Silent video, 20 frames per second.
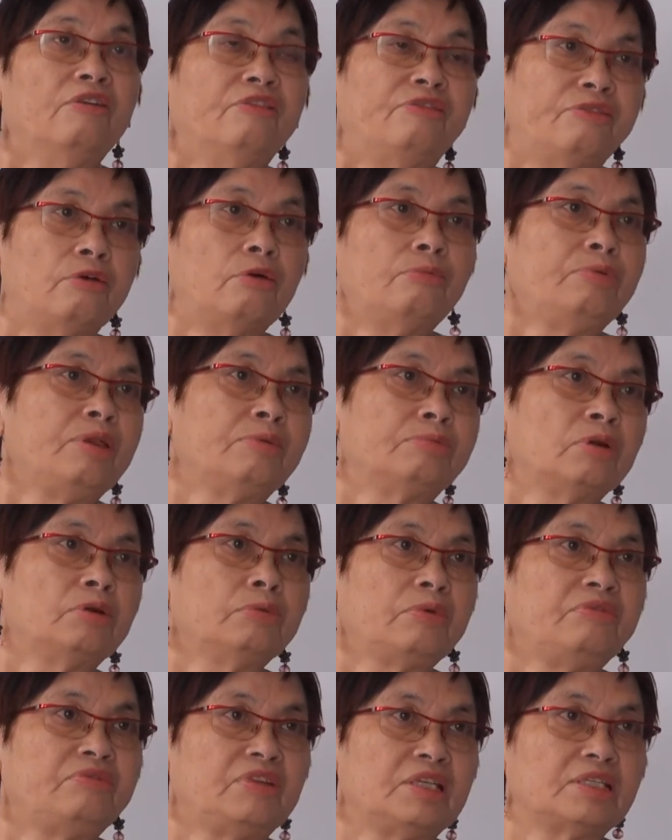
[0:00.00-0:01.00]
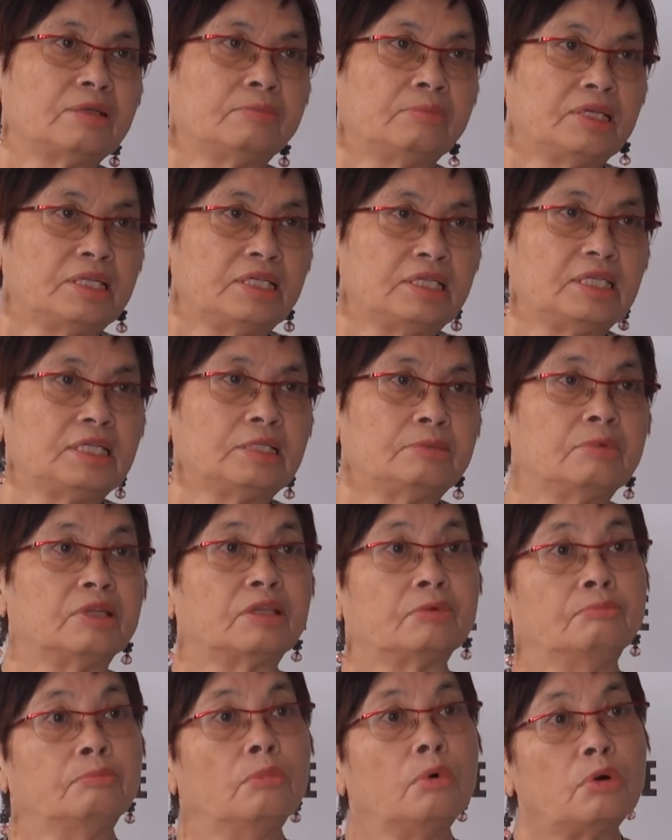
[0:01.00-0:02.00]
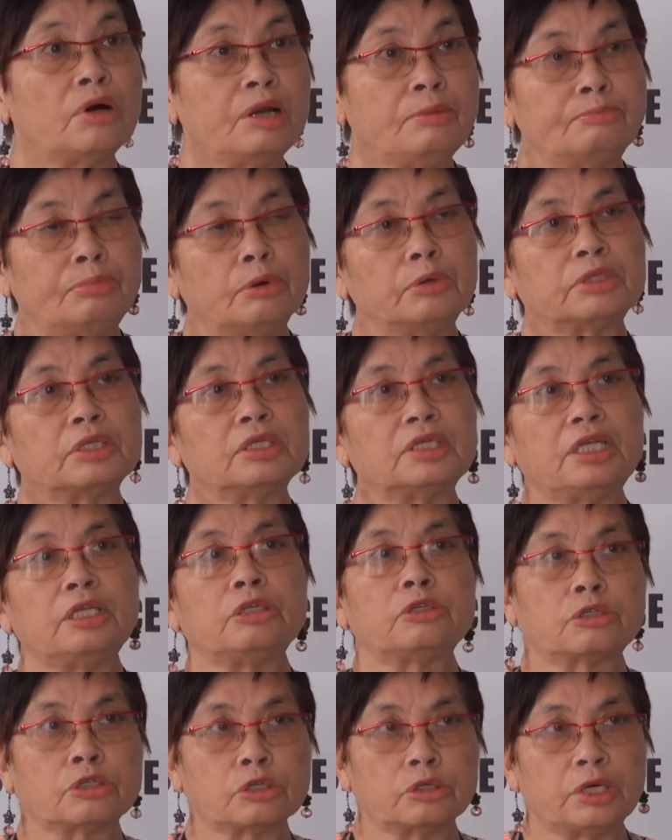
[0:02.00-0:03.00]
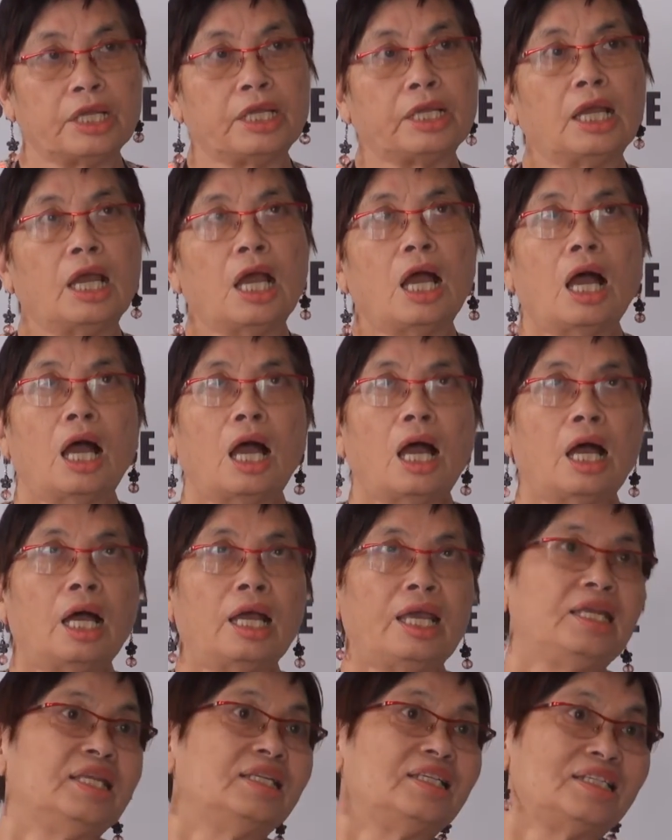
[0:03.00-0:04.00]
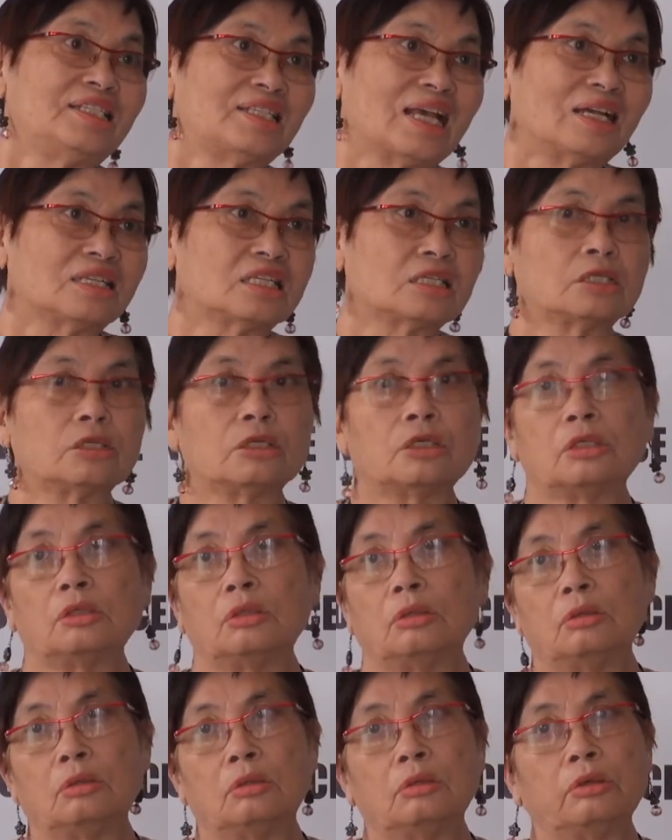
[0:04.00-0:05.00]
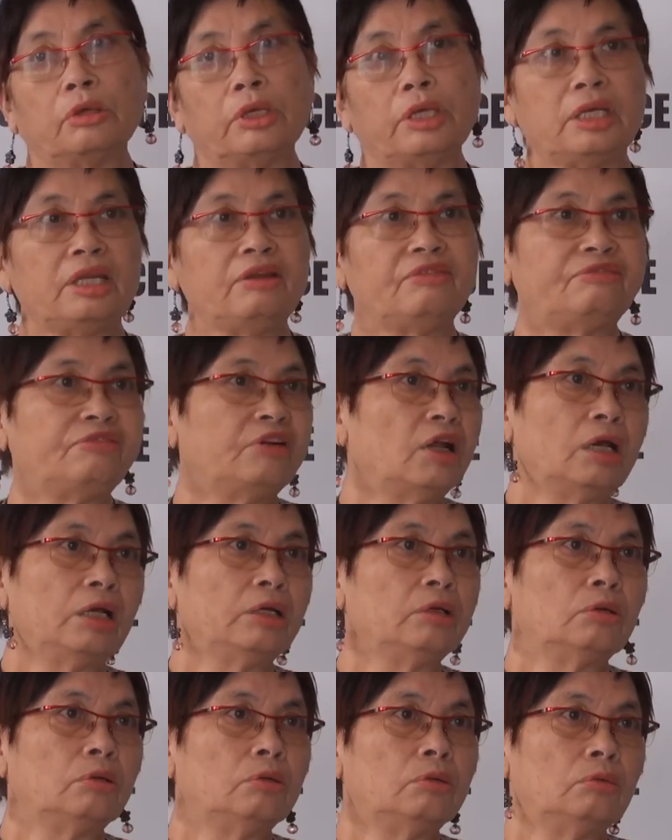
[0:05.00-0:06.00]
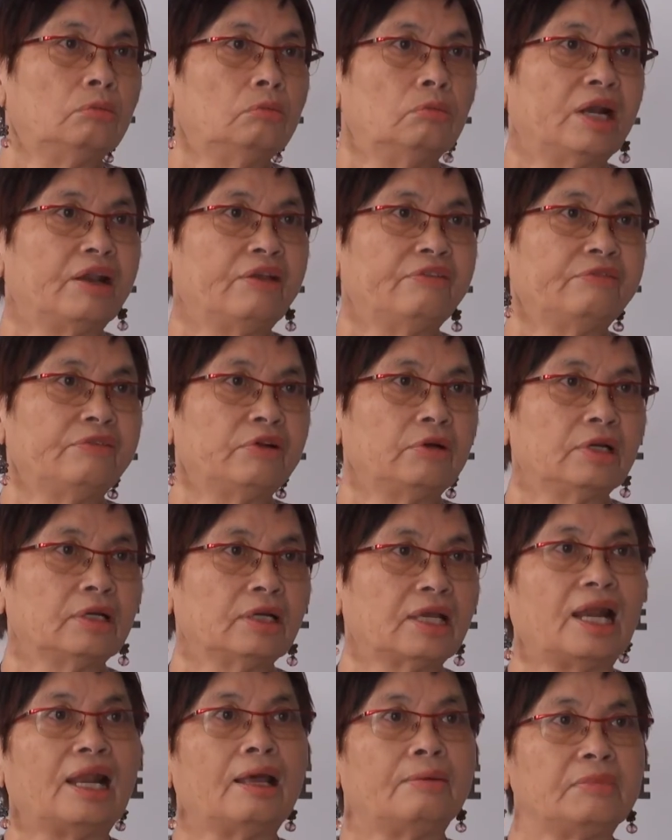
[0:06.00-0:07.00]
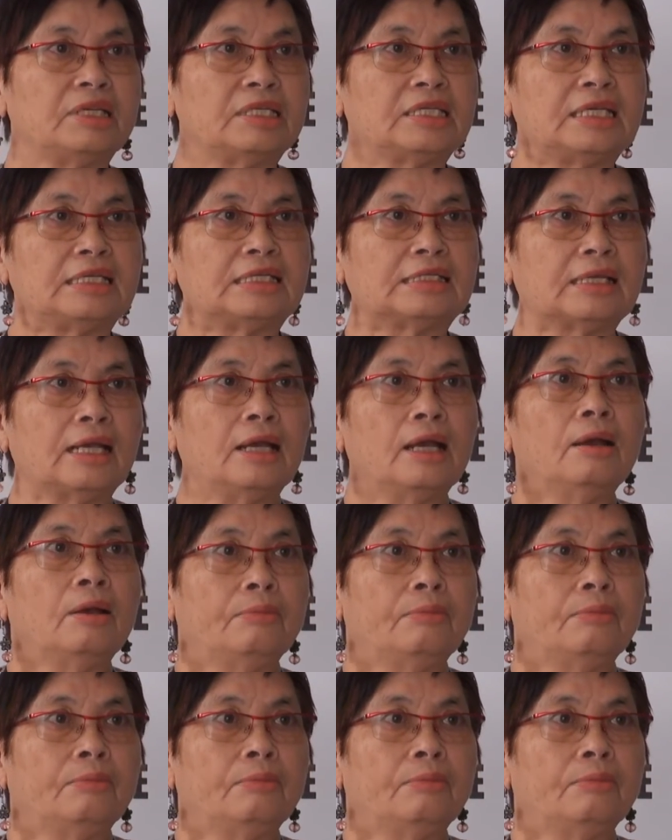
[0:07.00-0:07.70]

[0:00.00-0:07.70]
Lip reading: for people with disabilities, but more importantly during any disaster or any flood or whatever calamities,